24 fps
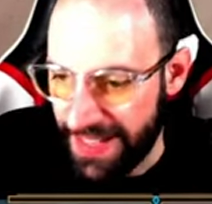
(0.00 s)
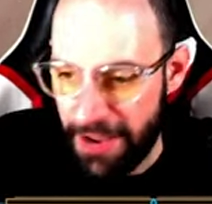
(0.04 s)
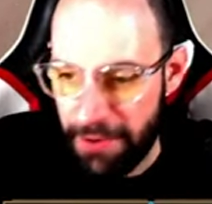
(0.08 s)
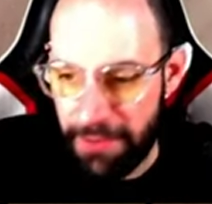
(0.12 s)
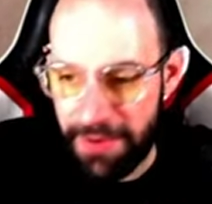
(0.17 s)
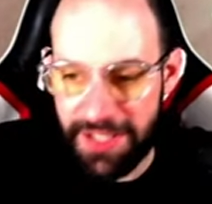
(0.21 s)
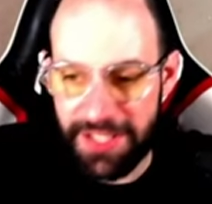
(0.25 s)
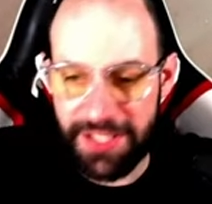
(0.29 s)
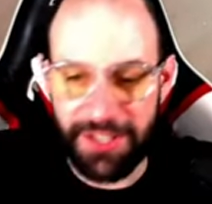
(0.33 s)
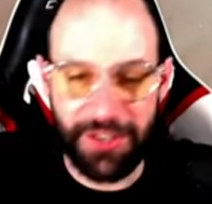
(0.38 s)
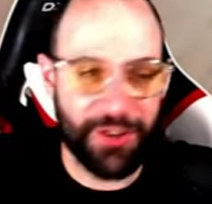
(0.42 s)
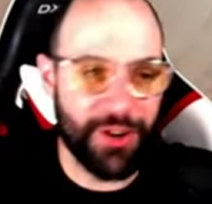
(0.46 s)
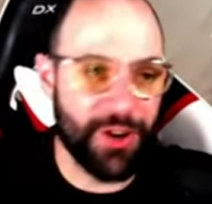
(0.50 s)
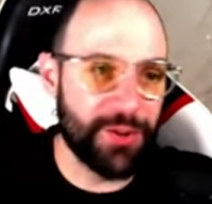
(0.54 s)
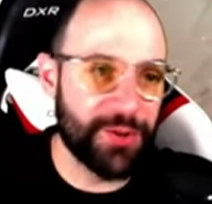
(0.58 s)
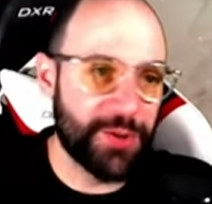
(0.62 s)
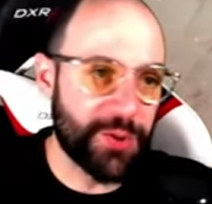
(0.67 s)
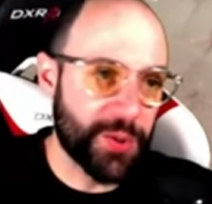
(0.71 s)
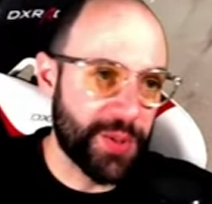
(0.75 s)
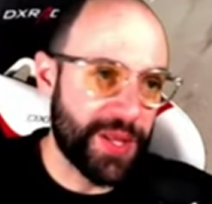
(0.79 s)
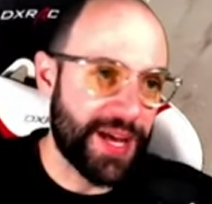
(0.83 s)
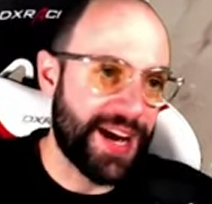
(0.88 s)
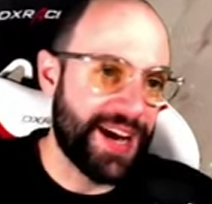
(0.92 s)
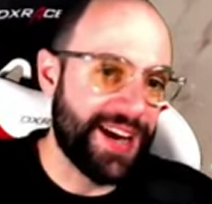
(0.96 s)
I was
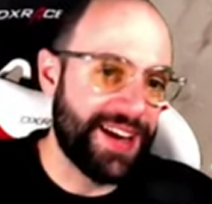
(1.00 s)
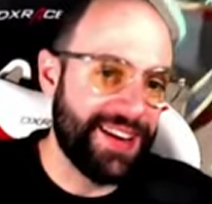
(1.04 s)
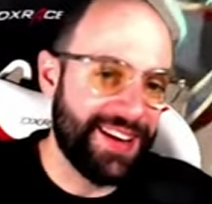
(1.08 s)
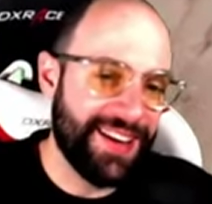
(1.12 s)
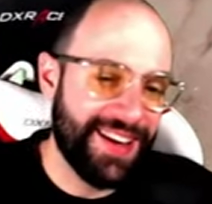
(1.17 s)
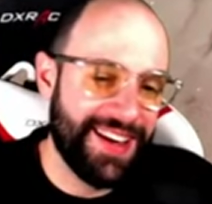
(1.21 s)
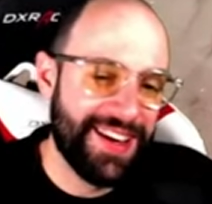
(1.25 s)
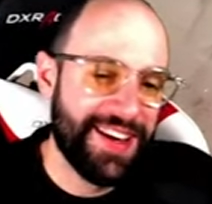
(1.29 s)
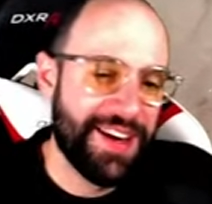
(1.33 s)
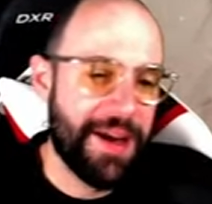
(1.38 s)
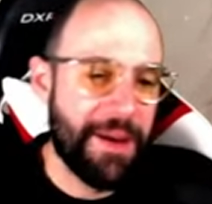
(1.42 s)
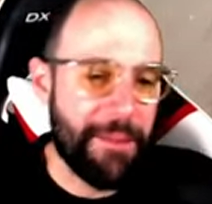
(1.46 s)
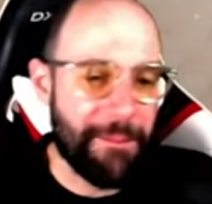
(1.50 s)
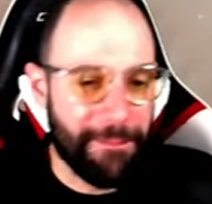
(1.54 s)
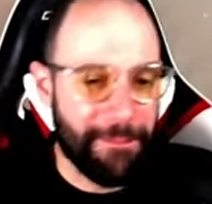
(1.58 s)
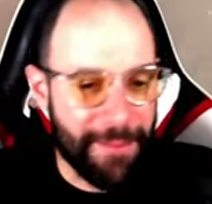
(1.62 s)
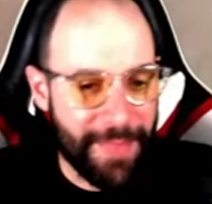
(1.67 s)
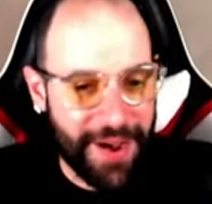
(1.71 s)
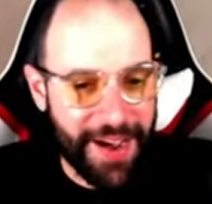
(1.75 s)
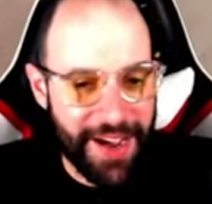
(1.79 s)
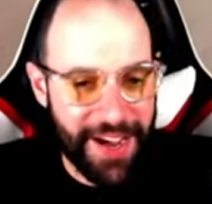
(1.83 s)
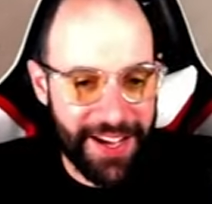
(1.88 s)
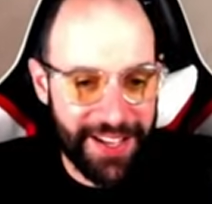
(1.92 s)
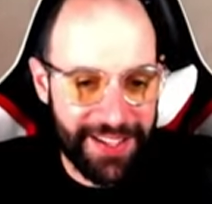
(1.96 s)
close to die,
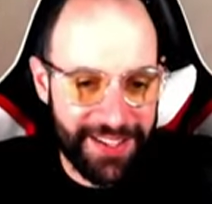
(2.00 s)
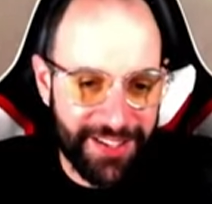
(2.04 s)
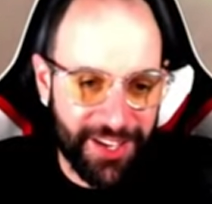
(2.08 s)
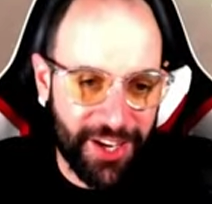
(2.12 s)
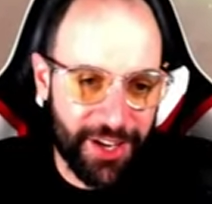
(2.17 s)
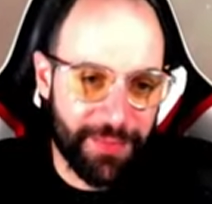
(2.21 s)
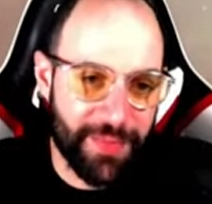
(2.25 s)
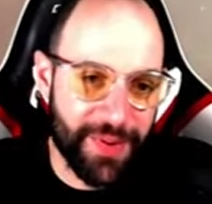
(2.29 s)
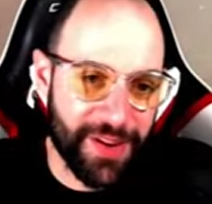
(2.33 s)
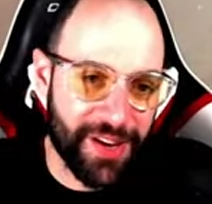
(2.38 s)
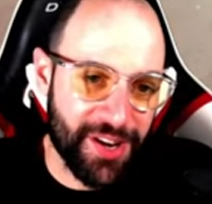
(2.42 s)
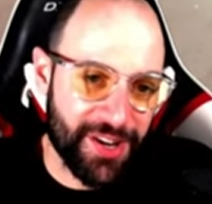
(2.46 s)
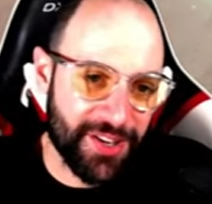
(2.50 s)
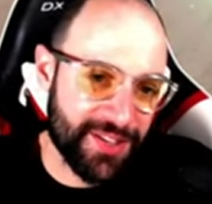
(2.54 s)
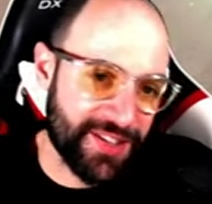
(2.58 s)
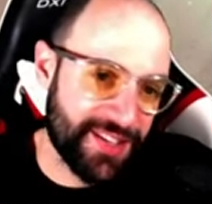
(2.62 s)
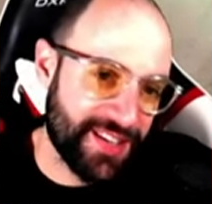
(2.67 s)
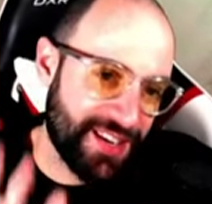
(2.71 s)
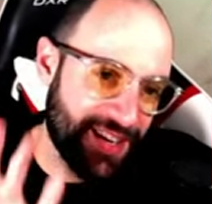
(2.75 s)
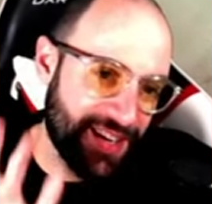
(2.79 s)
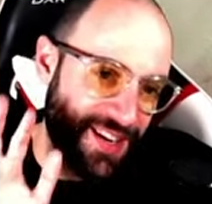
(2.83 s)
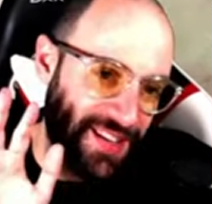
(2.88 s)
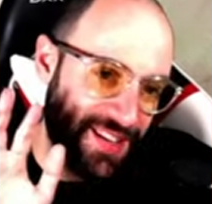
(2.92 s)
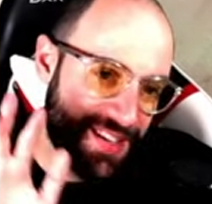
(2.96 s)
but not because
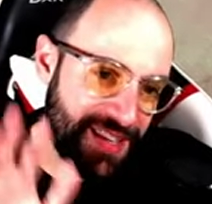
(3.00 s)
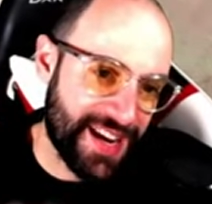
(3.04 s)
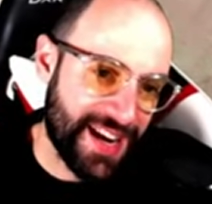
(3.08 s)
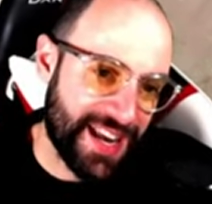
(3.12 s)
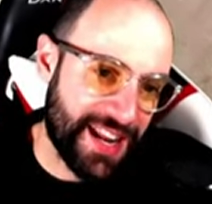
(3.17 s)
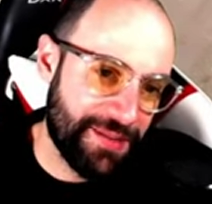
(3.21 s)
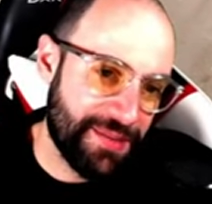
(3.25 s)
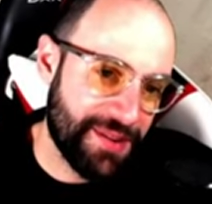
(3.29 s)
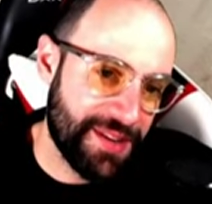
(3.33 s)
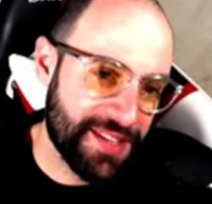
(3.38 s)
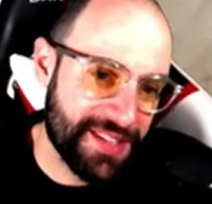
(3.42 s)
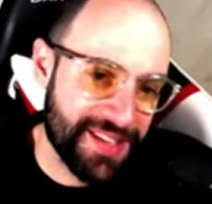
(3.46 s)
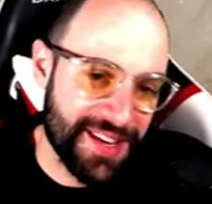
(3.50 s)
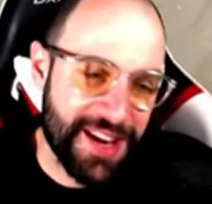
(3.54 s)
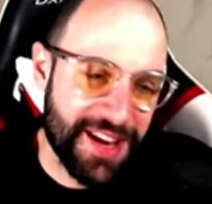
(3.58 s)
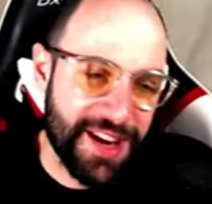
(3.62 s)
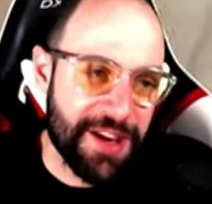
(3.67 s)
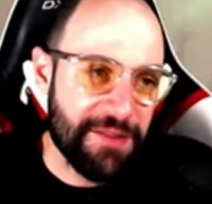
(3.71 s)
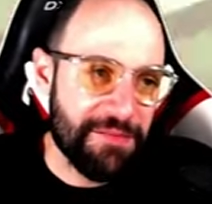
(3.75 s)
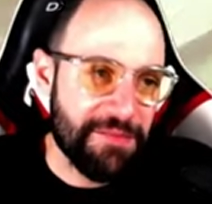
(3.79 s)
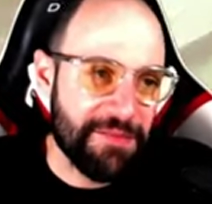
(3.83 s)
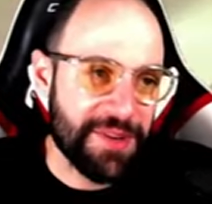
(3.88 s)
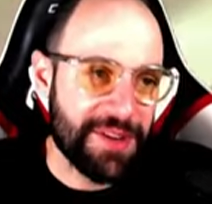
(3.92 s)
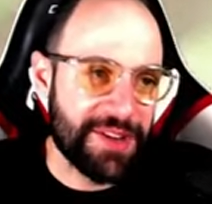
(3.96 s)
the, the enemies,
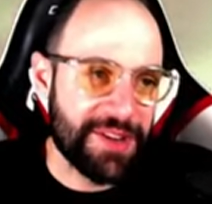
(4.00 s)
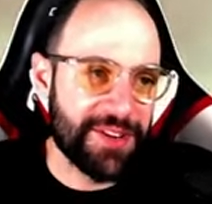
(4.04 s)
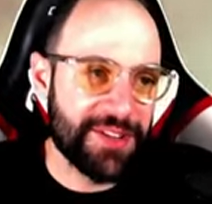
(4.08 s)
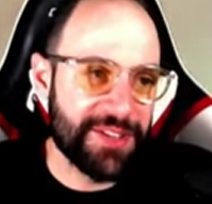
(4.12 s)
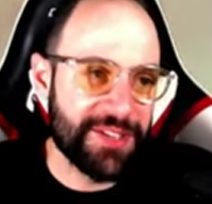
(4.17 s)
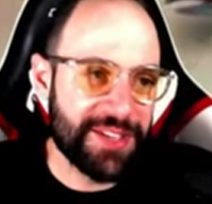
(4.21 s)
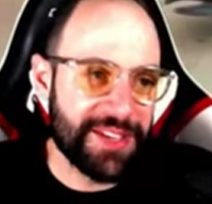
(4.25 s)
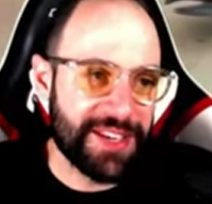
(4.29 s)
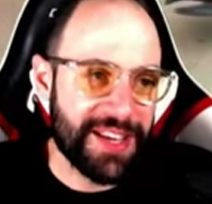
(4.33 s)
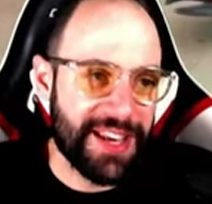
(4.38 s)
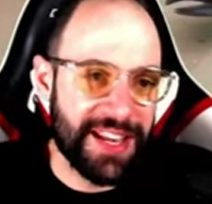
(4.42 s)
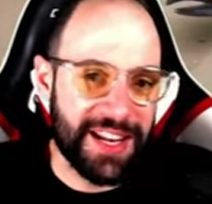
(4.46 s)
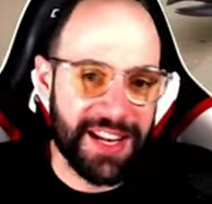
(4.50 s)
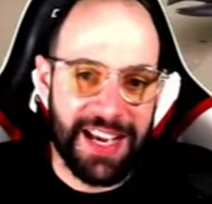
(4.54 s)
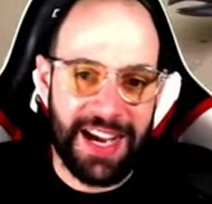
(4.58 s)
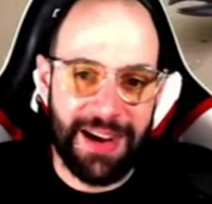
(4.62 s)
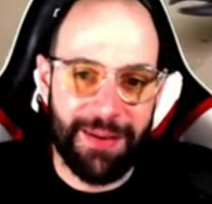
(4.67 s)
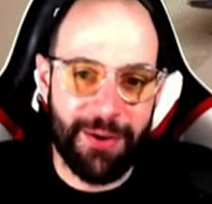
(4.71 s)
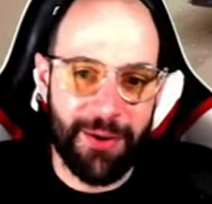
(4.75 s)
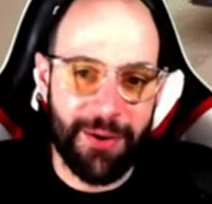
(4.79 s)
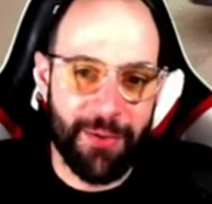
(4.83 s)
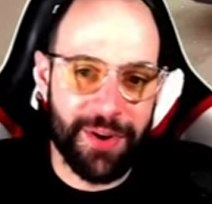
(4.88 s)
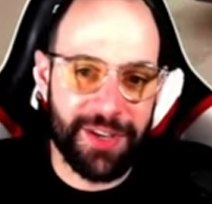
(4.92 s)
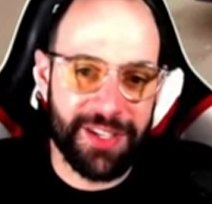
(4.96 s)
because El
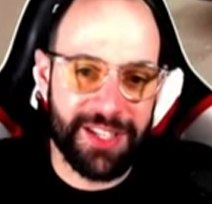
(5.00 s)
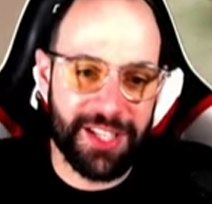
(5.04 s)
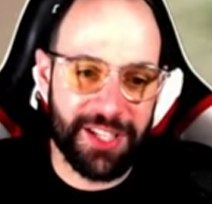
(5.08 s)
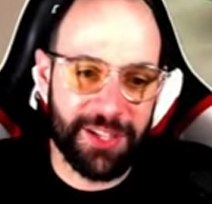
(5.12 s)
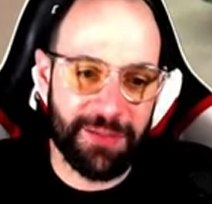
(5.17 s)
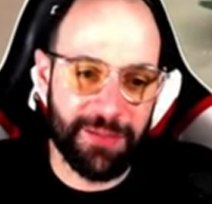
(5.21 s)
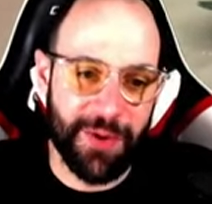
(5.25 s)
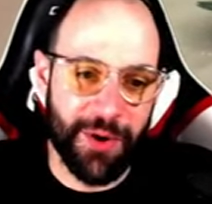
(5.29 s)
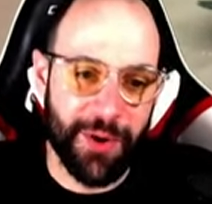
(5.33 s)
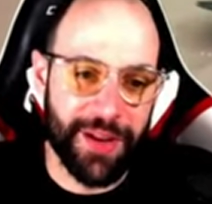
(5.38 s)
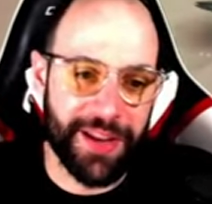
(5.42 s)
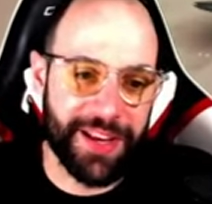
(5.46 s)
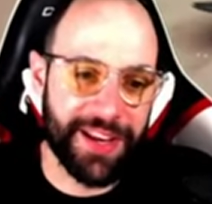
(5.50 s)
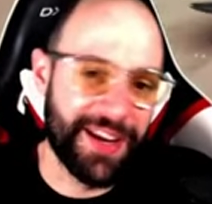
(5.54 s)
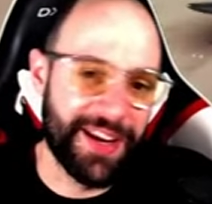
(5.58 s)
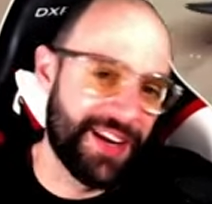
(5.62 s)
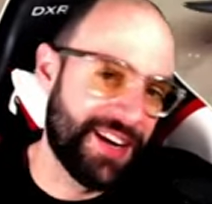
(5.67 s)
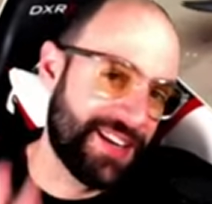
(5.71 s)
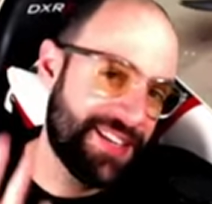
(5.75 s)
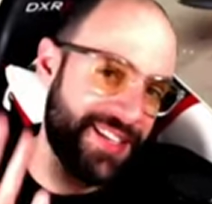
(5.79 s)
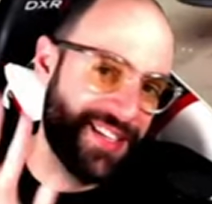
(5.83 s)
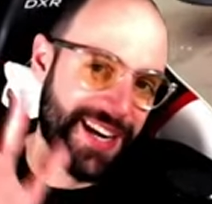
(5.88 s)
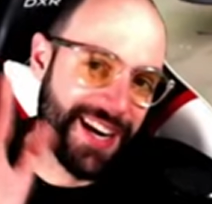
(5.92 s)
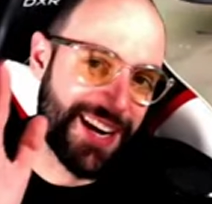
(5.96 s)
Gabo was exploding
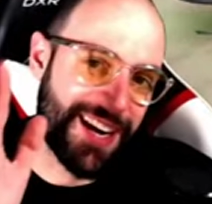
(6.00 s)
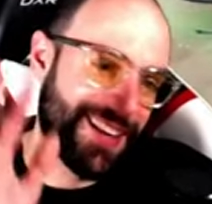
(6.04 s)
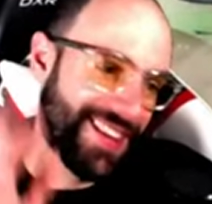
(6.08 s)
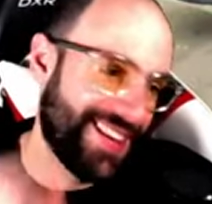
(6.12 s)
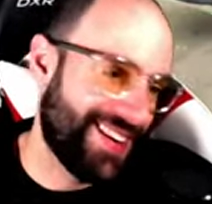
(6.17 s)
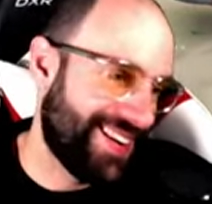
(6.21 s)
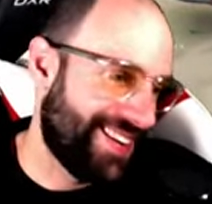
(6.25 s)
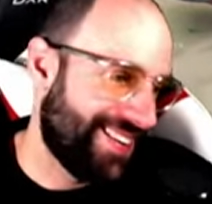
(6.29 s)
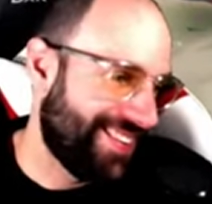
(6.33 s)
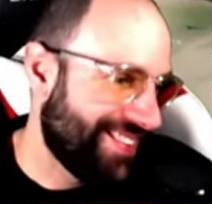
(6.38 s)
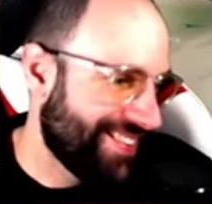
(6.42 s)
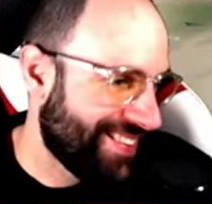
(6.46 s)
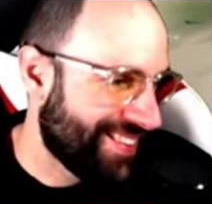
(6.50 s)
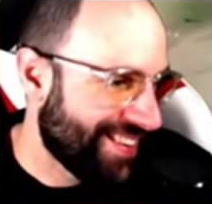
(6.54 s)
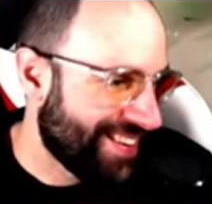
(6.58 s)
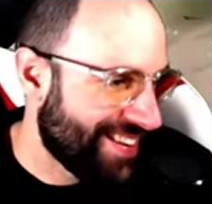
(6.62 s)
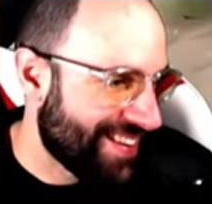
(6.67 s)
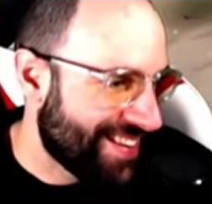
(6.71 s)
a jar there.